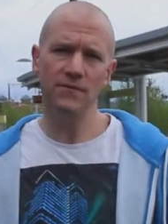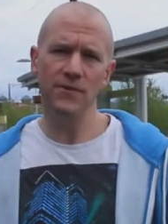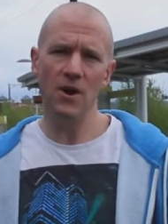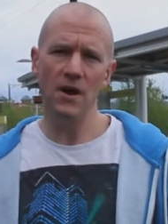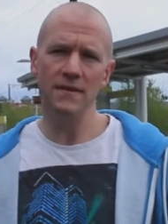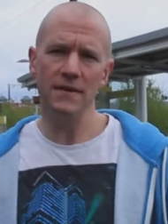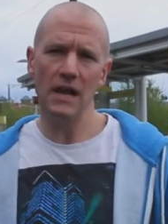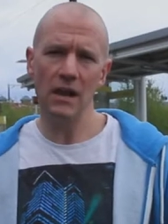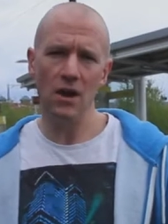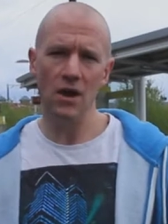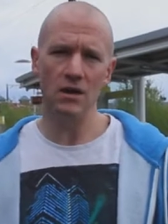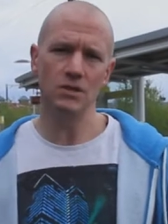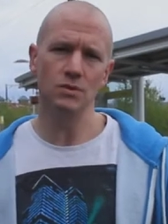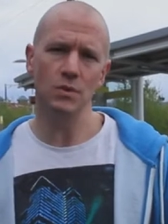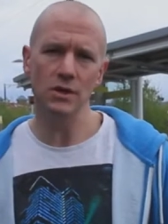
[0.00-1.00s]
to find that
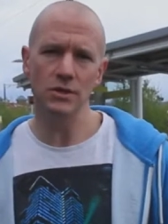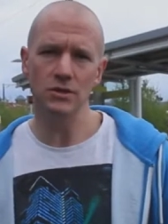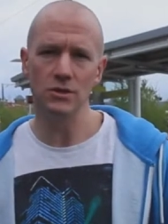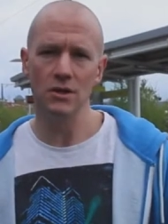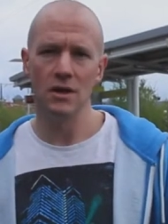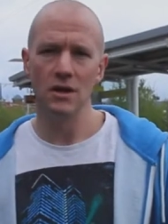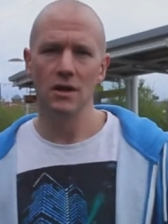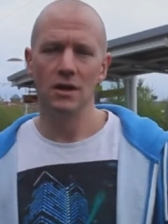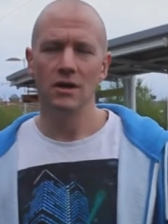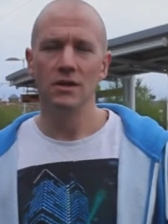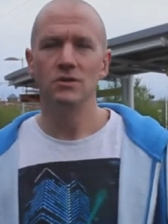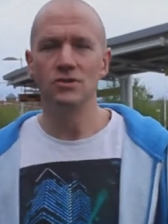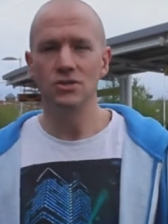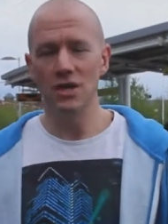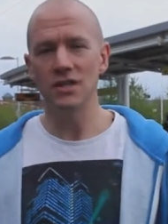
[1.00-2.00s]
light switch.
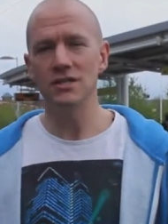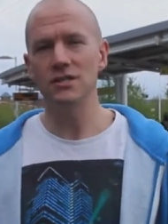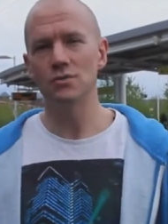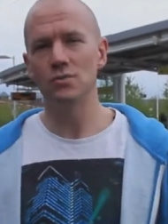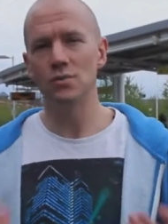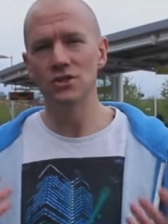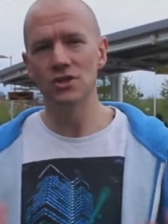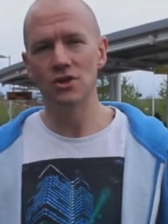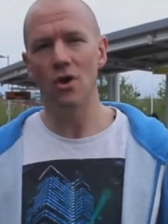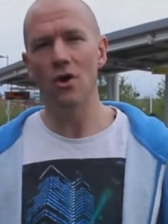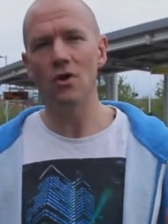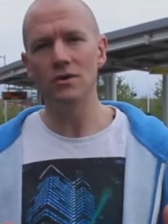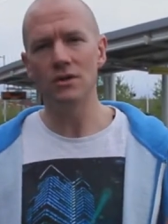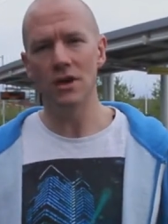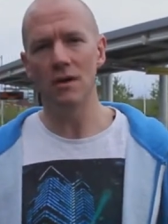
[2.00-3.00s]
Jesus was
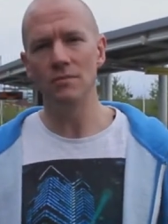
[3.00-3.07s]
God